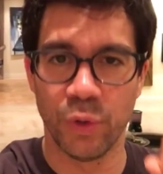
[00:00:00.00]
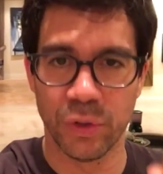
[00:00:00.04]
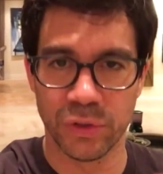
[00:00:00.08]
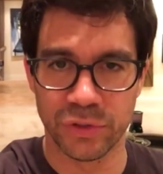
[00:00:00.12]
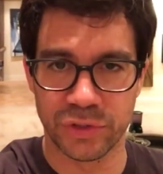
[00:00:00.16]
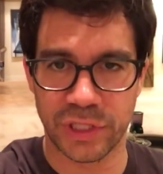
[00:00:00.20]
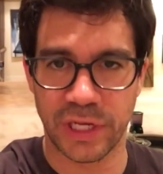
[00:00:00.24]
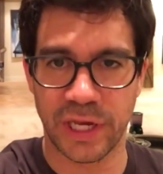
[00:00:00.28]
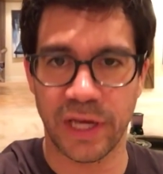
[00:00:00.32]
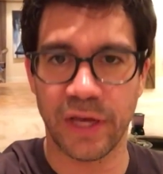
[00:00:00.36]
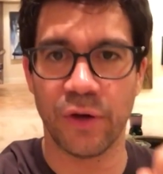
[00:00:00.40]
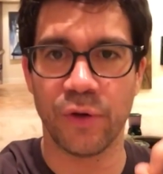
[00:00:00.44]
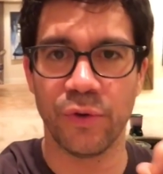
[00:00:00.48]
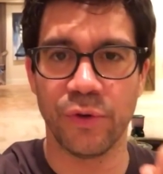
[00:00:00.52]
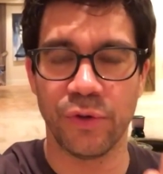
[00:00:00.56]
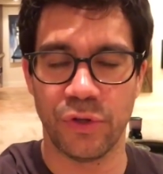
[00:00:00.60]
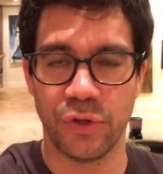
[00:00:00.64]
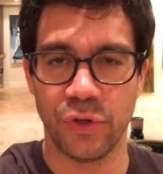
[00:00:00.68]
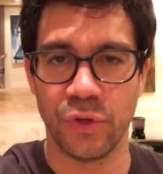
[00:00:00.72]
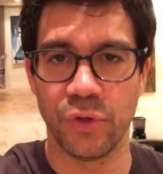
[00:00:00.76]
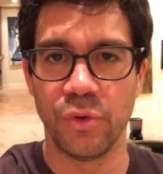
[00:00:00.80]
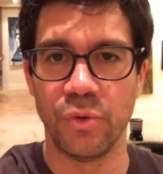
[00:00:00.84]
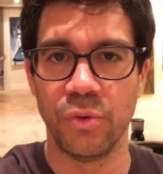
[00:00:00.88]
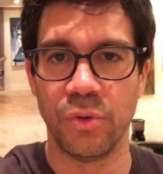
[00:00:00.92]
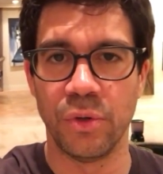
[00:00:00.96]
will tell
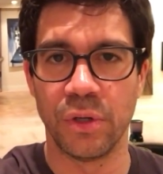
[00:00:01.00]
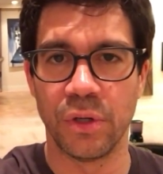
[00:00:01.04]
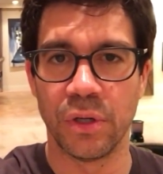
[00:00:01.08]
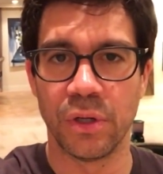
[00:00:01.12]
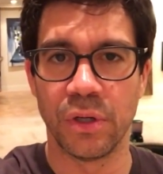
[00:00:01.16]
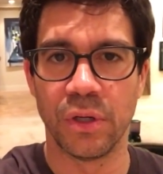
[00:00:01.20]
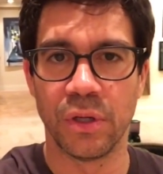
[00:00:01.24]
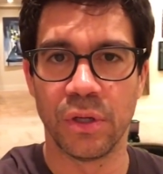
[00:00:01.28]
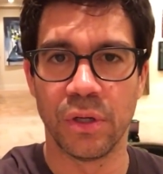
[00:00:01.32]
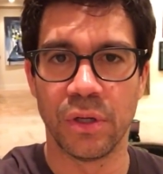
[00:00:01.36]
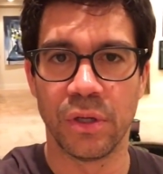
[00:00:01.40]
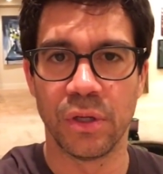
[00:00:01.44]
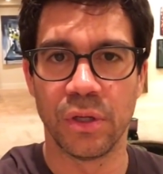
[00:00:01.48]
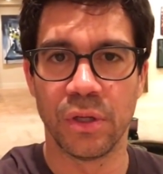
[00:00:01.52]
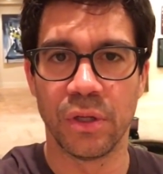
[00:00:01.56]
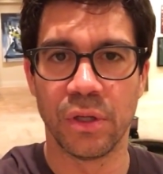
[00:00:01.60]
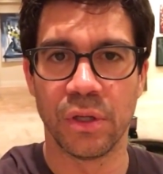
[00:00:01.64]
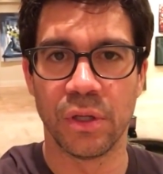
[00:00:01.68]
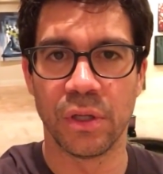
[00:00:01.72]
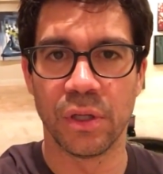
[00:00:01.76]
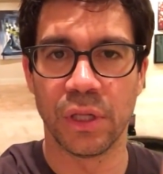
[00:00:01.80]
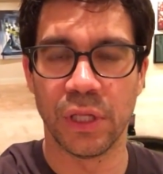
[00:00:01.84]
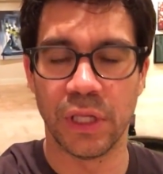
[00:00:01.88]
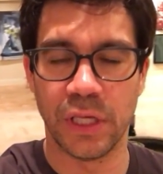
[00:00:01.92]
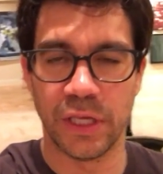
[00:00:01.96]
you
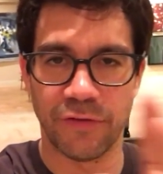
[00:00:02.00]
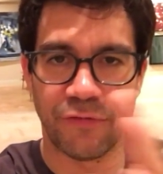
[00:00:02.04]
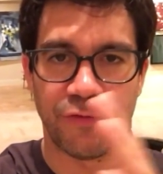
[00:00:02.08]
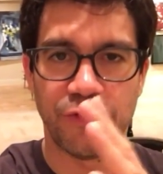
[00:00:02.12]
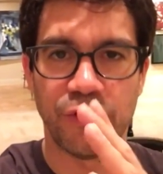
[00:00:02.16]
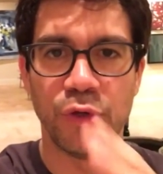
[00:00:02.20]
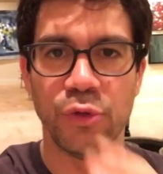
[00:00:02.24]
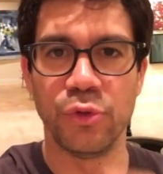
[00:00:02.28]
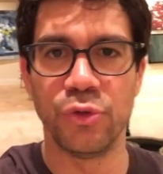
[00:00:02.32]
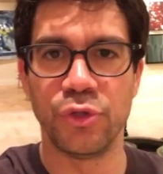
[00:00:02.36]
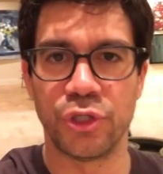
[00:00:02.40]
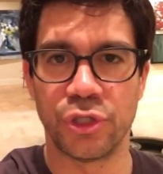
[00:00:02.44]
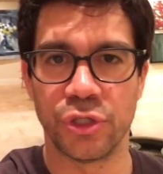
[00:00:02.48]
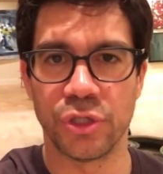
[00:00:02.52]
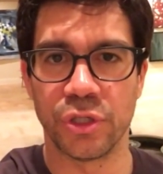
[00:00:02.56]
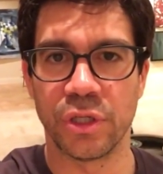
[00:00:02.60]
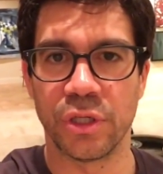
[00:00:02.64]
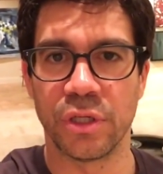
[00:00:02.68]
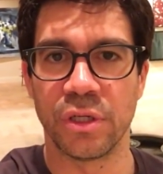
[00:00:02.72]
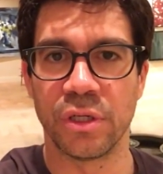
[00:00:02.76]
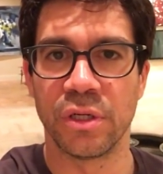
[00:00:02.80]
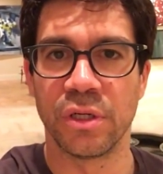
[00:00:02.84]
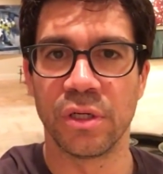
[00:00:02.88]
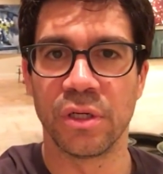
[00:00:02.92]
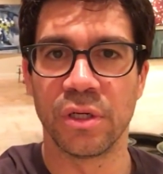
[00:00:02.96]
if you
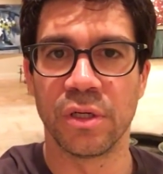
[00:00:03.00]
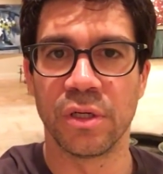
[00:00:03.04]
should